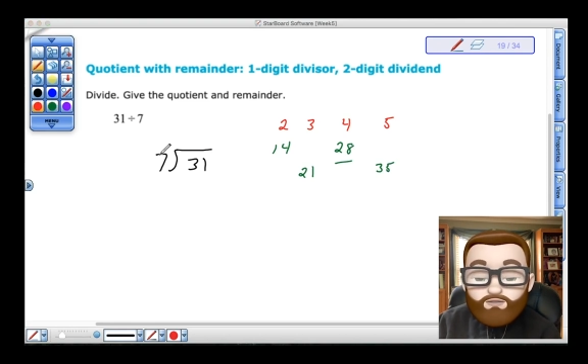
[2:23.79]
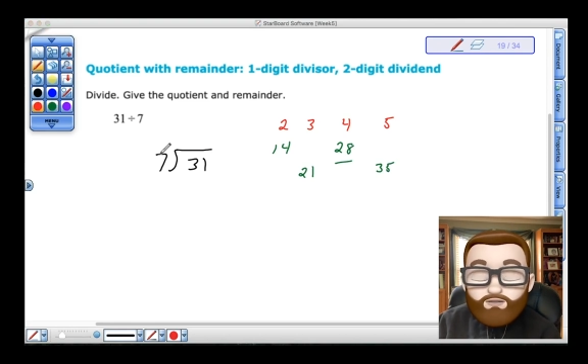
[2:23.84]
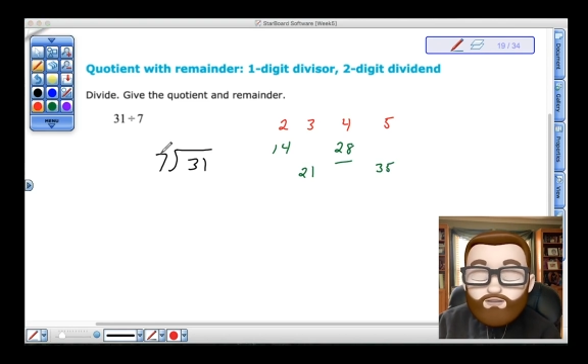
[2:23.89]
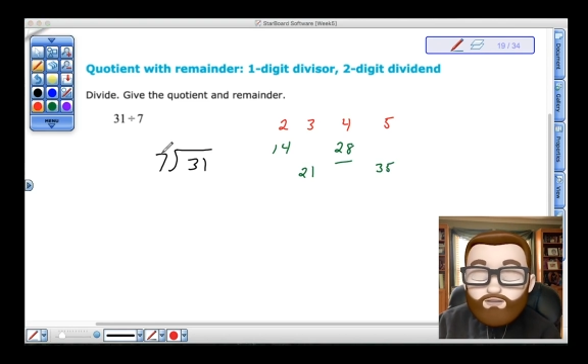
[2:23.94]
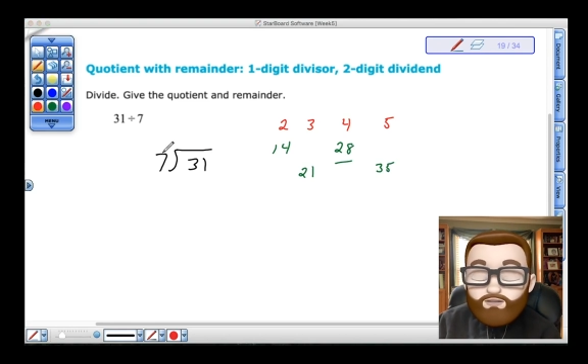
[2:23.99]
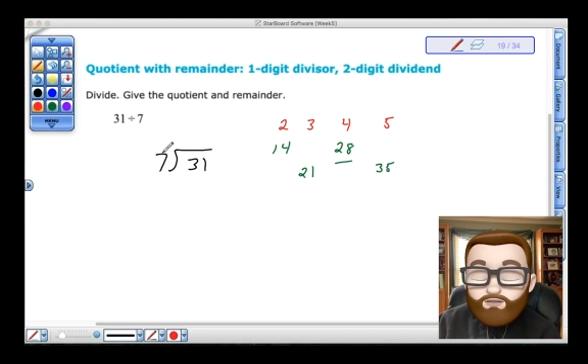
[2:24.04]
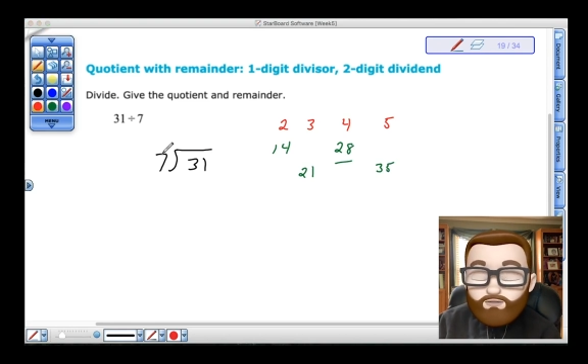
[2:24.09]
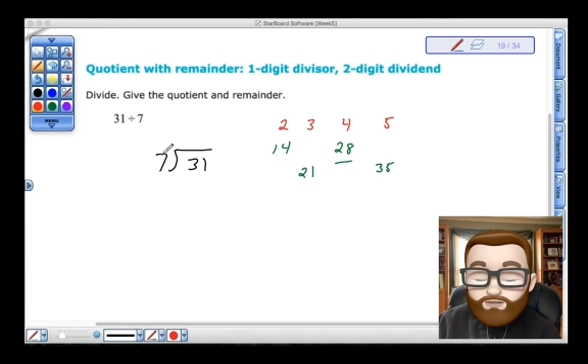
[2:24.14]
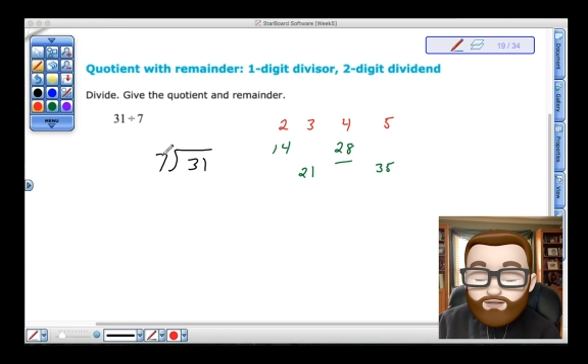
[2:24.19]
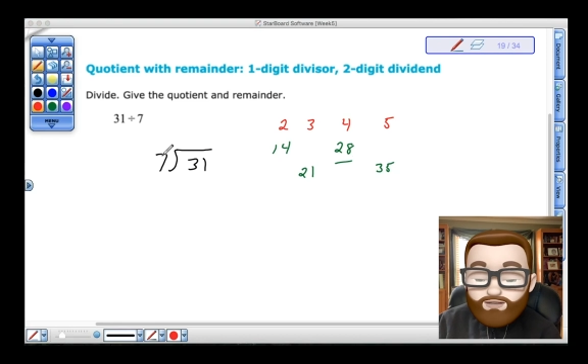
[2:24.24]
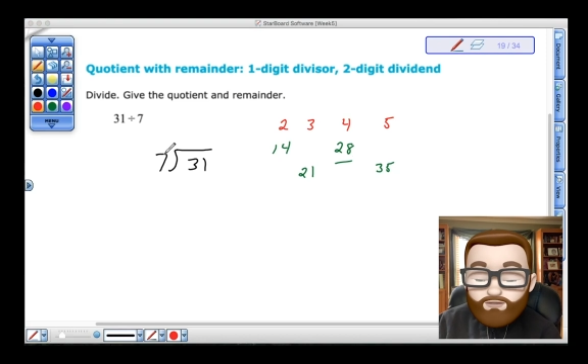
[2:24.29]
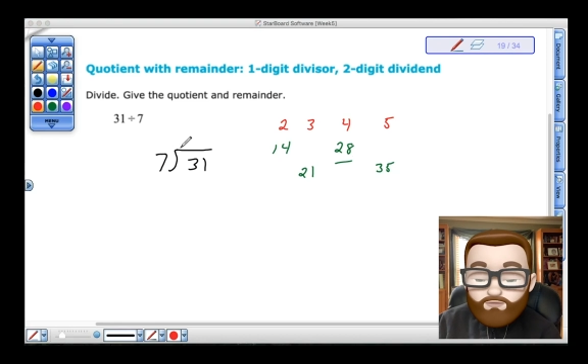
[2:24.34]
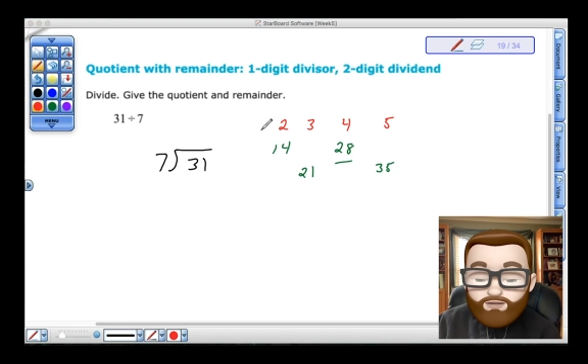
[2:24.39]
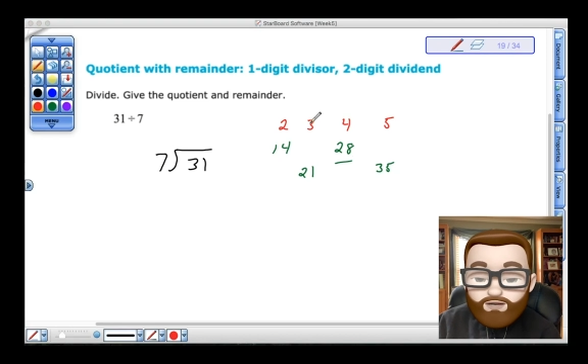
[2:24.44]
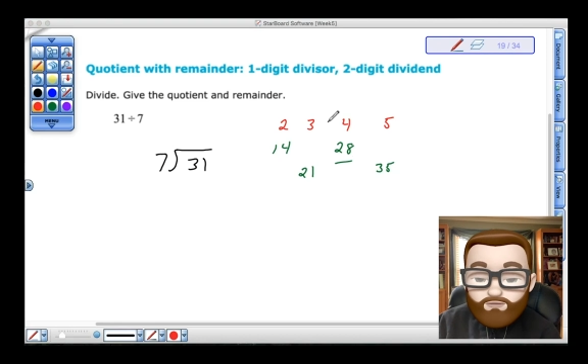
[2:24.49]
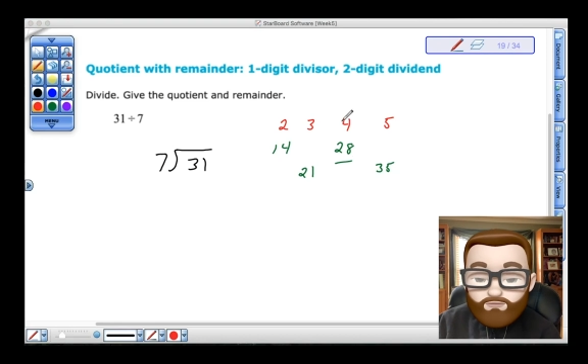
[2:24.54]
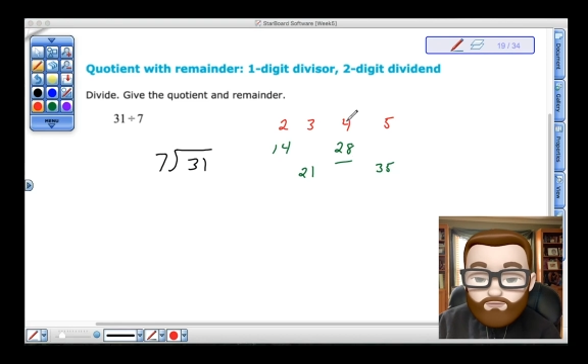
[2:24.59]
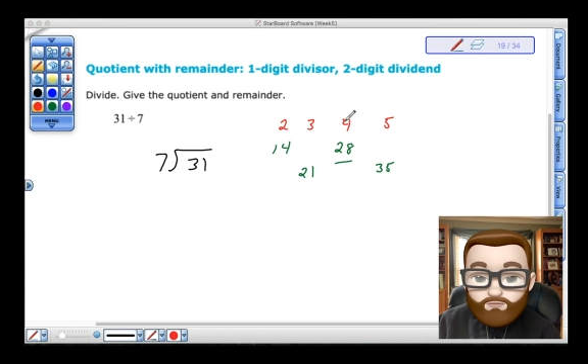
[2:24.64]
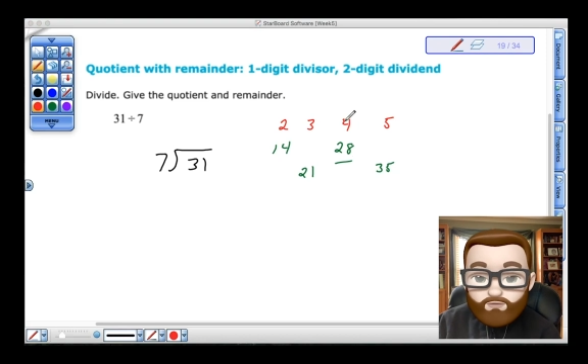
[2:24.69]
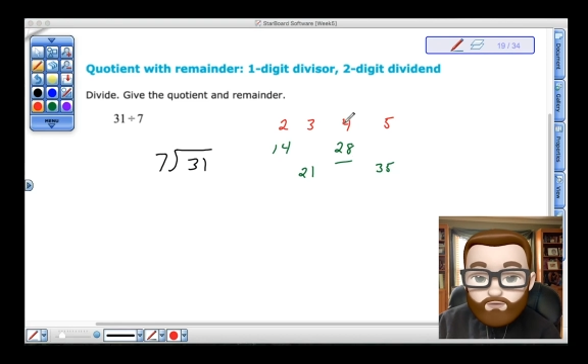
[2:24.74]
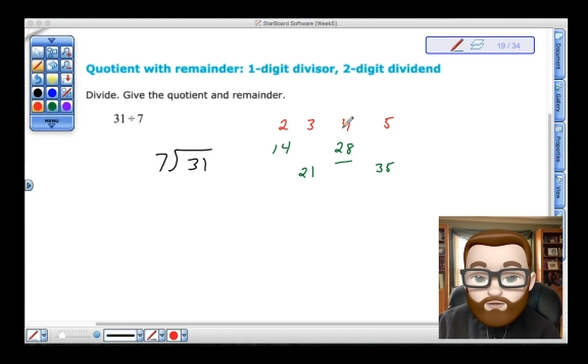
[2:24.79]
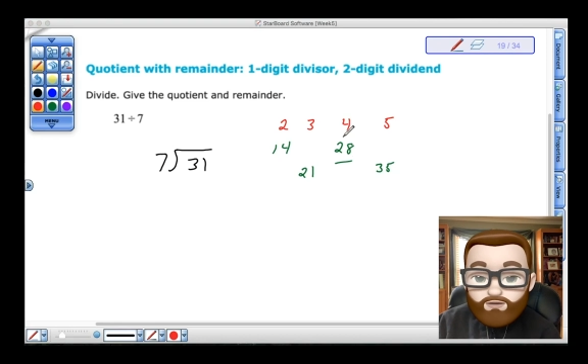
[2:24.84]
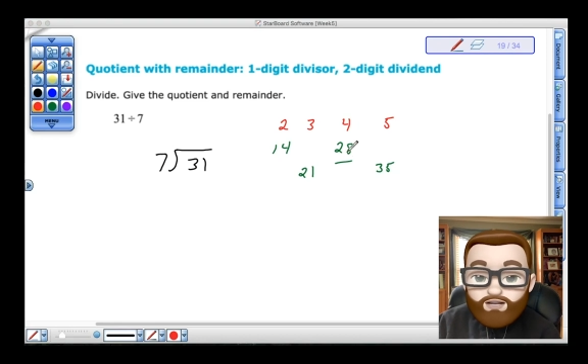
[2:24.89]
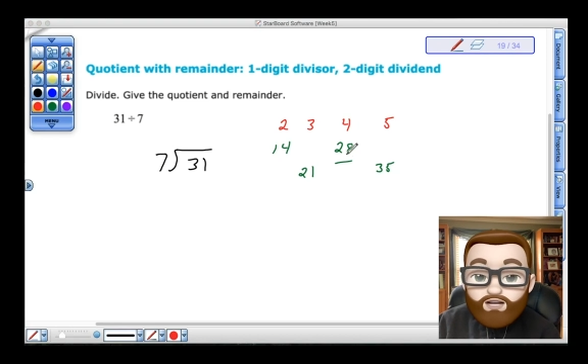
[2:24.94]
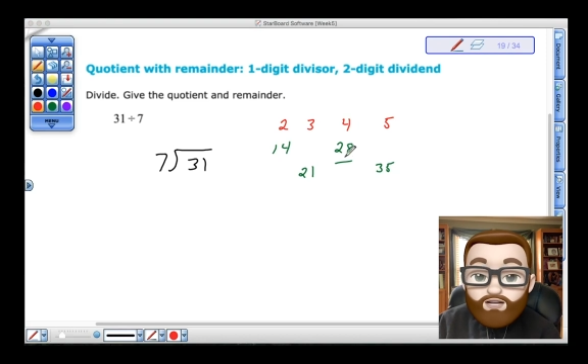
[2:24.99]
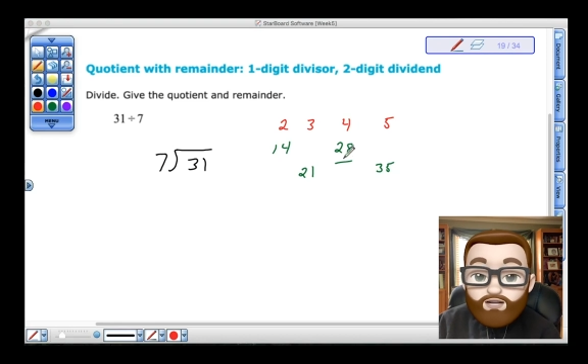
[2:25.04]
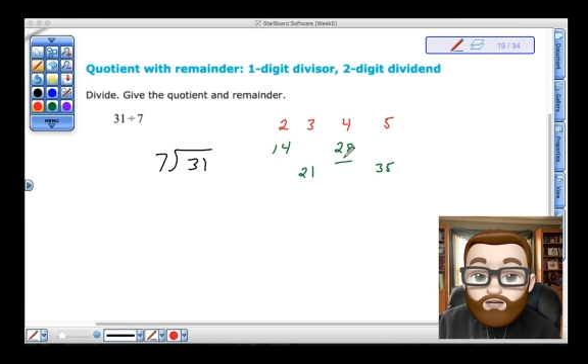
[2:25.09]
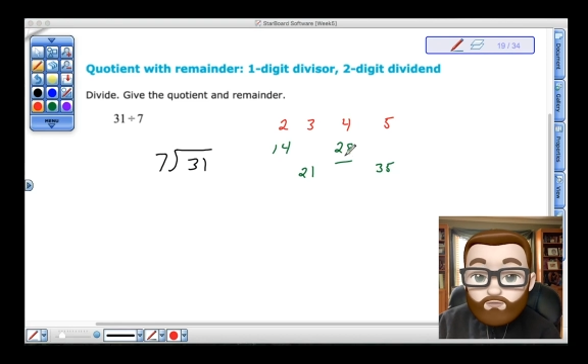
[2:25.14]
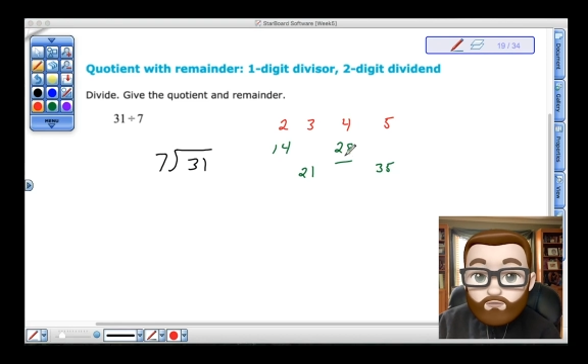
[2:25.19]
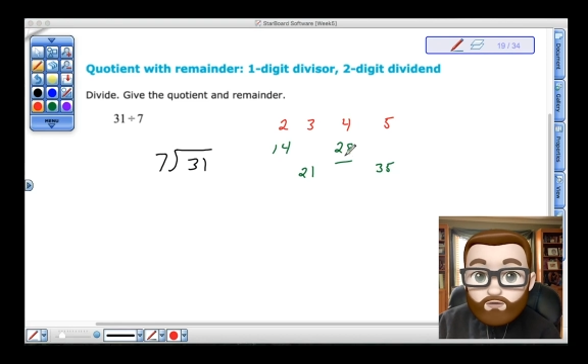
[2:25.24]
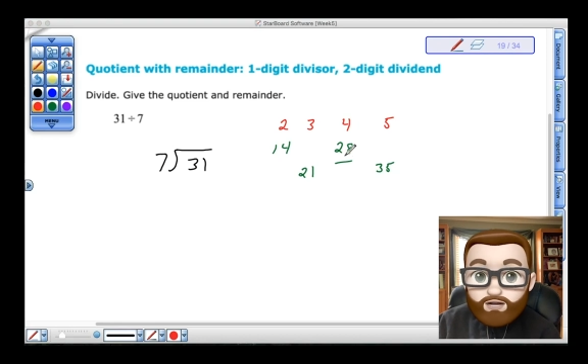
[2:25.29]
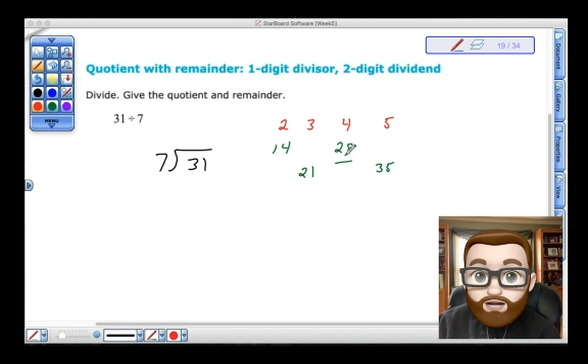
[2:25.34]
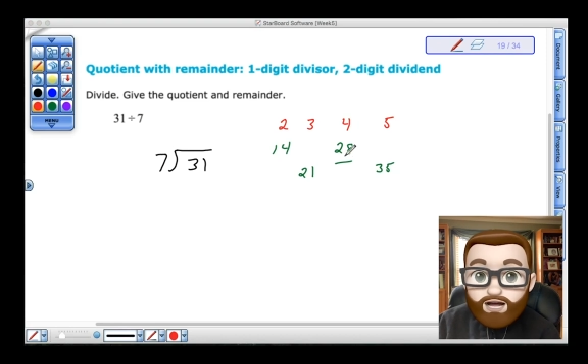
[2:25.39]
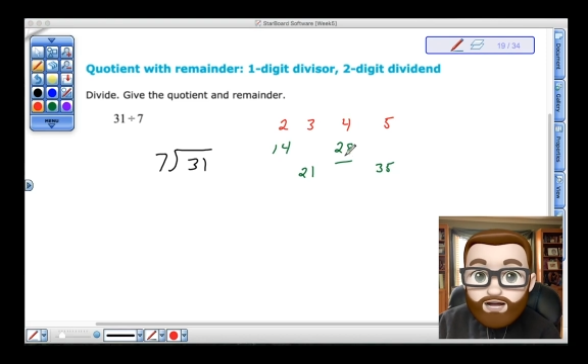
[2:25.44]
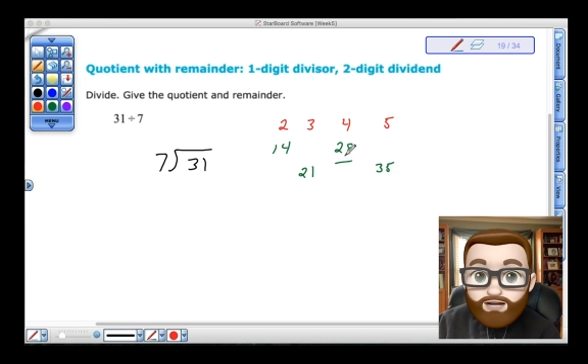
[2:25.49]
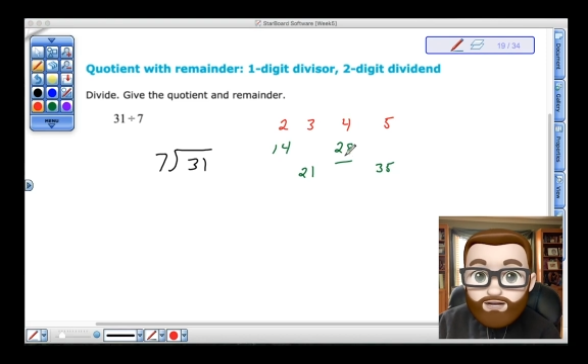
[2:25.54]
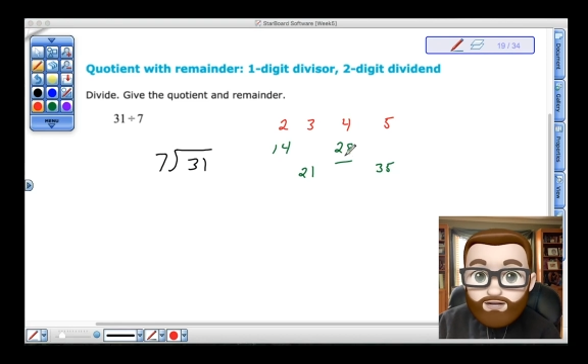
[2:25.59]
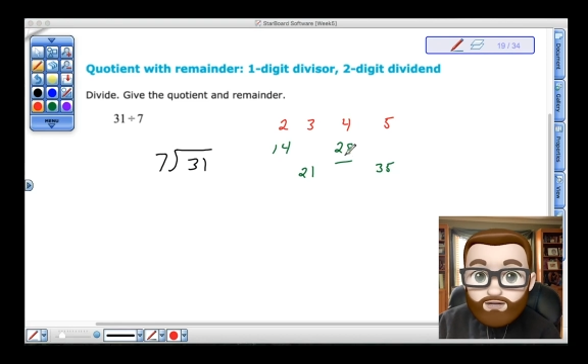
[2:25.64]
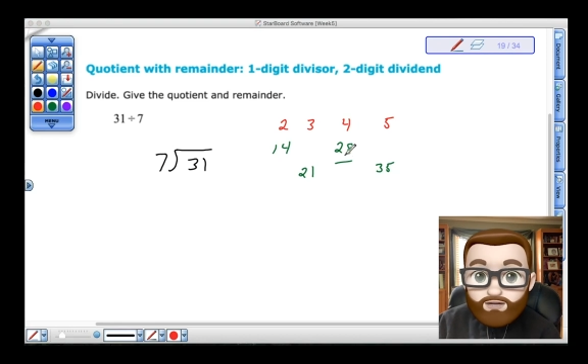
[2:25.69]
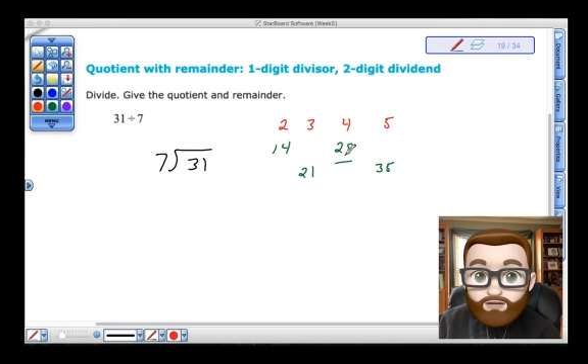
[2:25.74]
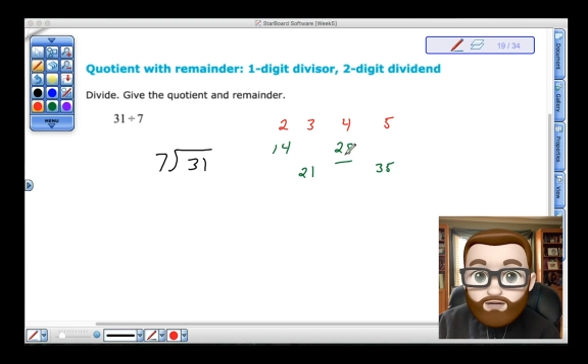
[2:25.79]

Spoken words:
7 times 4 is 28,